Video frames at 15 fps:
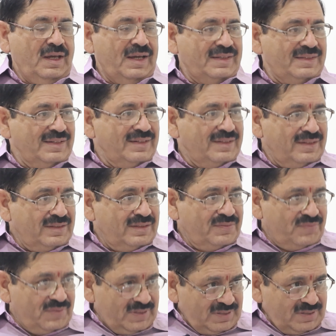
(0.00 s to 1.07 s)
I think it is the
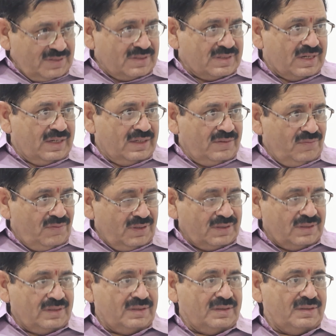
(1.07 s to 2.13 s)
first strike
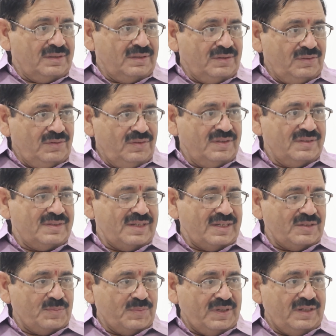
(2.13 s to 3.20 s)
what US
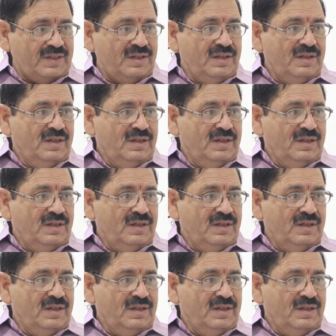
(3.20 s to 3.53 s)
has made